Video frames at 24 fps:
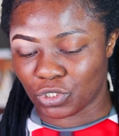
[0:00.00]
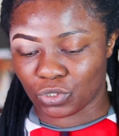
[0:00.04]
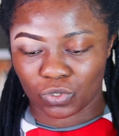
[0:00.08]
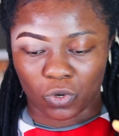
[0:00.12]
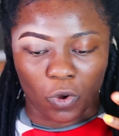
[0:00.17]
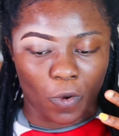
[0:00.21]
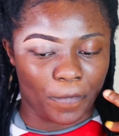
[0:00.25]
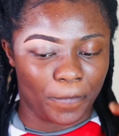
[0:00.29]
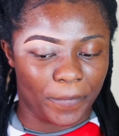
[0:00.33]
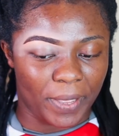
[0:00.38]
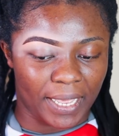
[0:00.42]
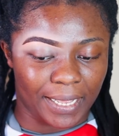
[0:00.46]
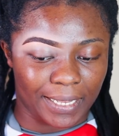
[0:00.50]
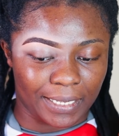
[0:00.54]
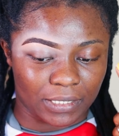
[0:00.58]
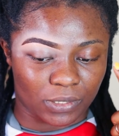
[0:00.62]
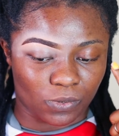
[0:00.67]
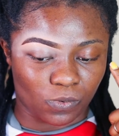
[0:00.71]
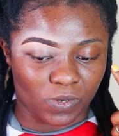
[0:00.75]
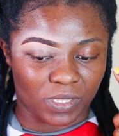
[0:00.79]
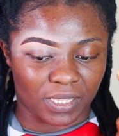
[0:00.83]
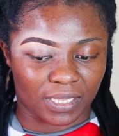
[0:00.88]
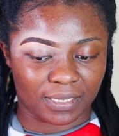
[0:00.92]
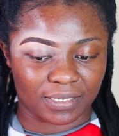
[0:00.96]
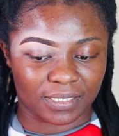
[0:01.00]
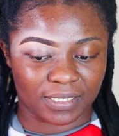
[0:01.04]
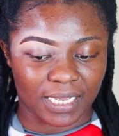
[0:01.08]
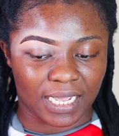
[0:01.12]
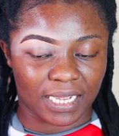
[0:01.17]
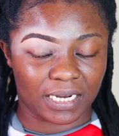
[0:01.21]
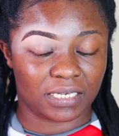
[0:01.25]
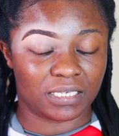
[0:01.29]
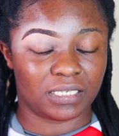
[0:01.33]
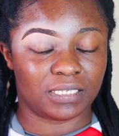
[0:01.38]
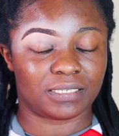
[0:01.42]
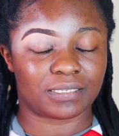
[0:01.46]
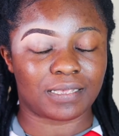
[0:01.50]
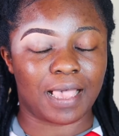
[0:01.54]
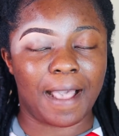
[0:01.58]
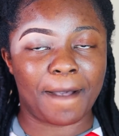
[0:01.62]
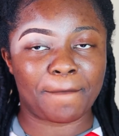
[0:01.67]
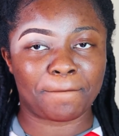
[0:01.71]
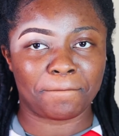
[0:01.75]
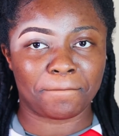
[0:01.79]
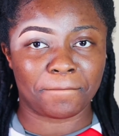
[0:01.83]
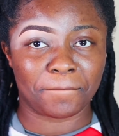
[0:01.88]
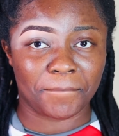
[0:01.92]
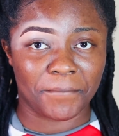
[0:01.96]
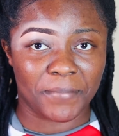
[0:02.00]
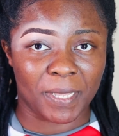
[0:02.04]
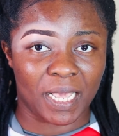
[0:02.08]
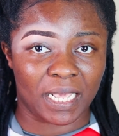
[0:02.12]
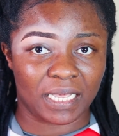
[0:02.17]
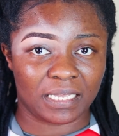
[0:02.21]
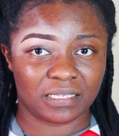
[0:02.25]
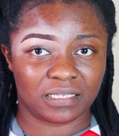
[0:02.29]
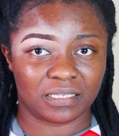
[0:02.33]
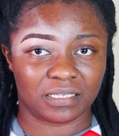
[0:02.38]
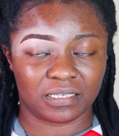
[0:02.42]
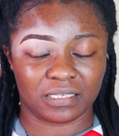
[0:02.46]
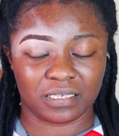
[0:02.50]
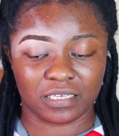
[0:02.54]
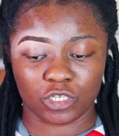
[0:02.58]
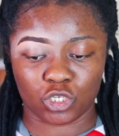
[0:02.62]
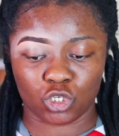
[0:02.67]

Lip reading: To compare it with this side is amazing.